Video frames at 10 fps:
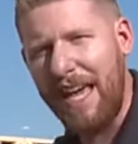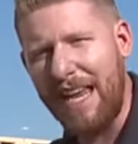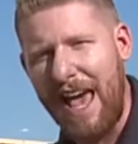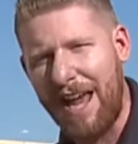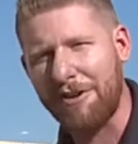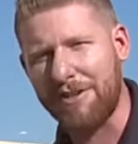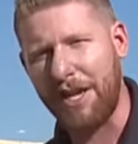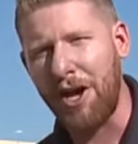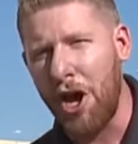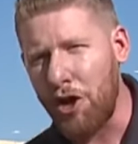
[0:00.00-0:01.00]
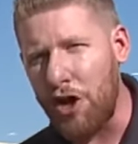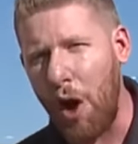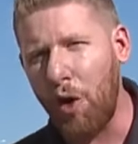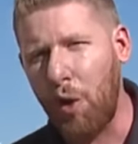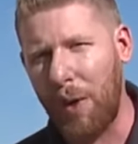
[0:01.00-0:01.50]
in Henderson.
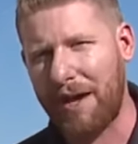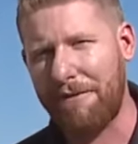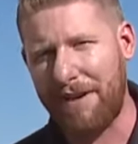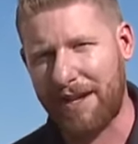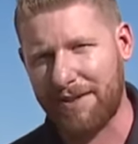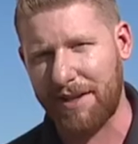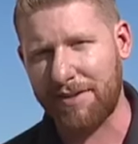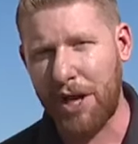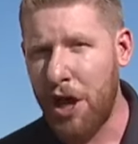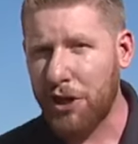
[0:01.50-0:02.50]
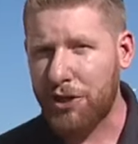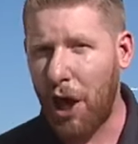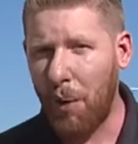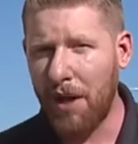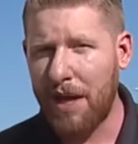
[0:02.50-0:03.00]
No quick fixes.
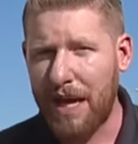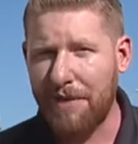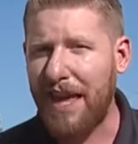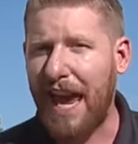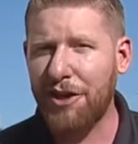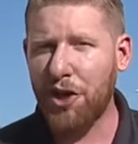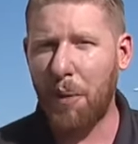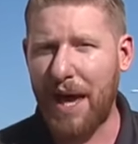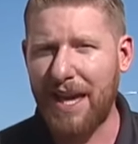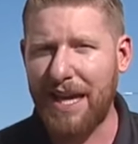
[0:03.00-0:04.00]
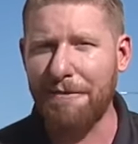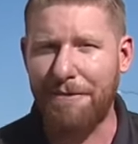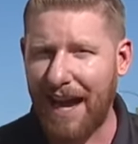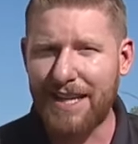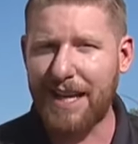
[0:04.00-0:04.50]
So if the HOA can
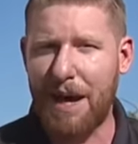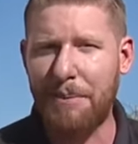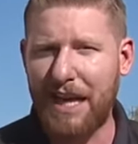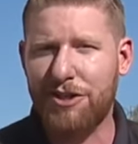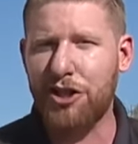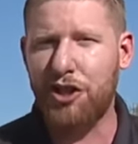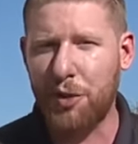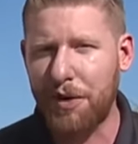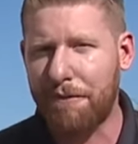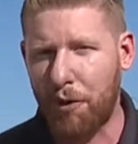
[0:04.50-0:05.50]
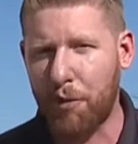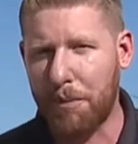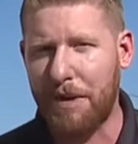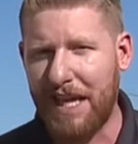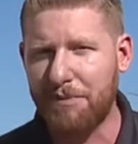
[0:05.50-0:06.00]
find a company to do the full
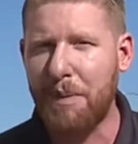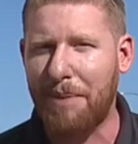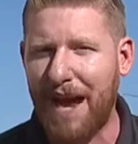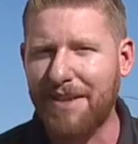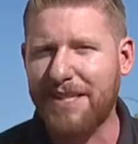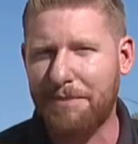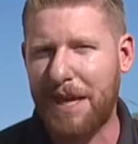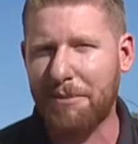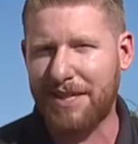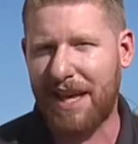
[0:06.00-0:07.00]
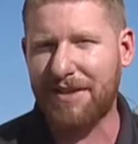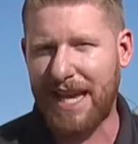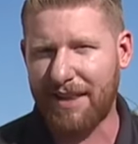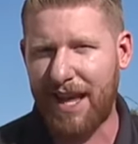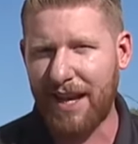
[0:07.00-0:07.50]
replacement by the September 10th
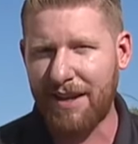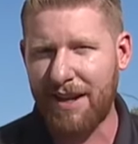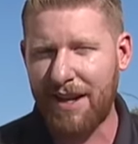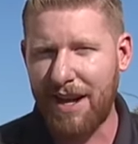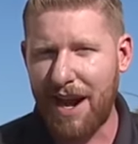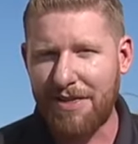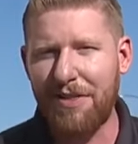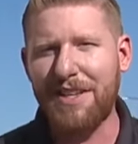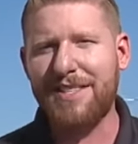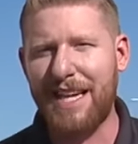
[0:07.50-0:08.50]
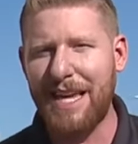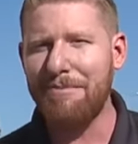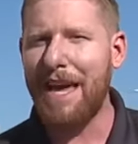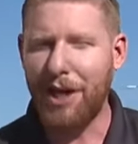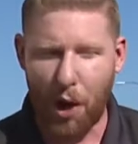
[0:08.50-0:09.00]
deadline, then the city
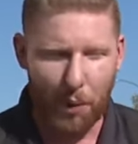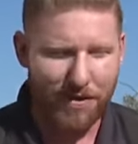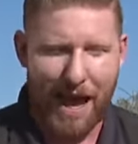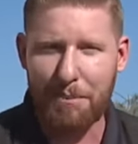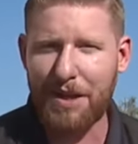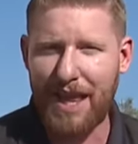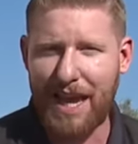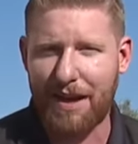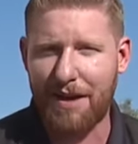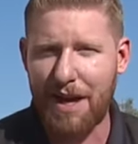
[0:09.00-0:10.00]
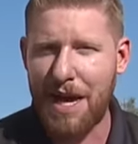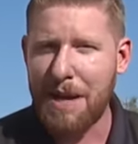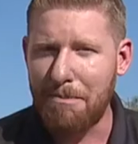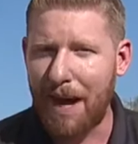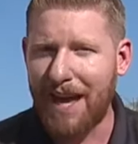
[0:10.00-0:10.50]
may go with that plan.
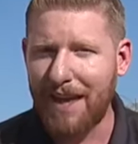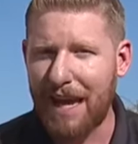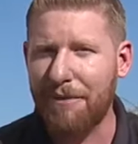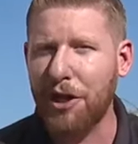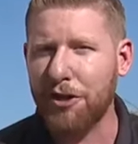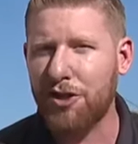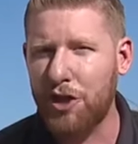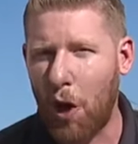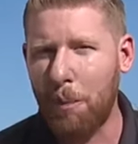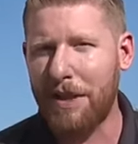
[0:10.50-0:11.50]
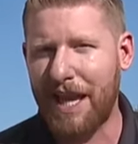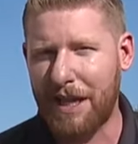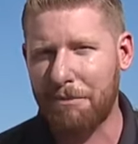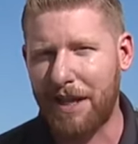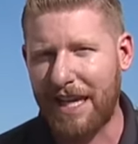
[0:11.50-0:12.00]
But if there is no plan
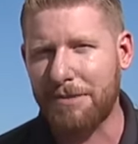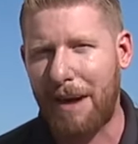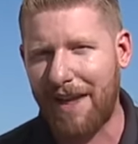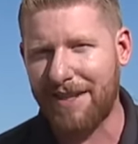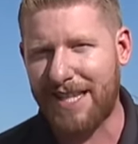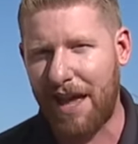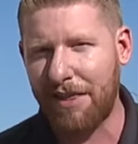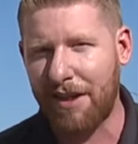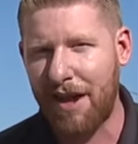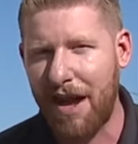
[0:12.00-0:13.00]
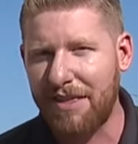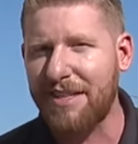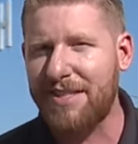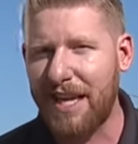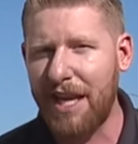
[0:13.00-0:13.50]
in place by the 10th, the
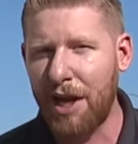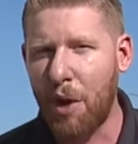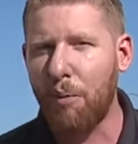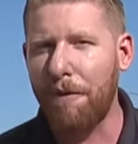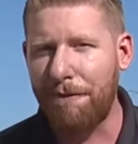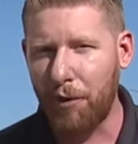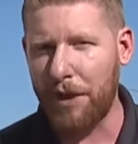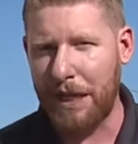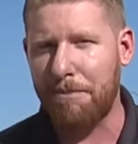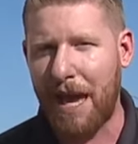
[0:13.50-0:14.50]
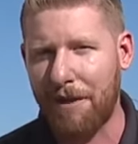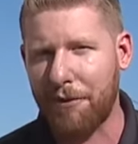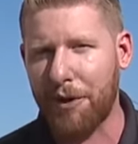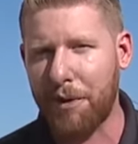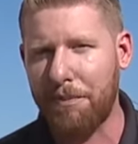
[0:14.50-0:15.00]
city will fully pay
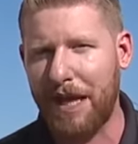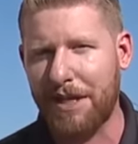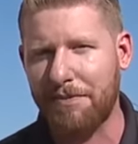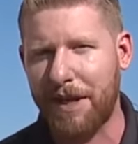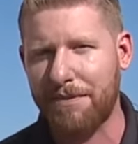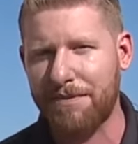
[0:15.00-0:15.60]
for the replacement.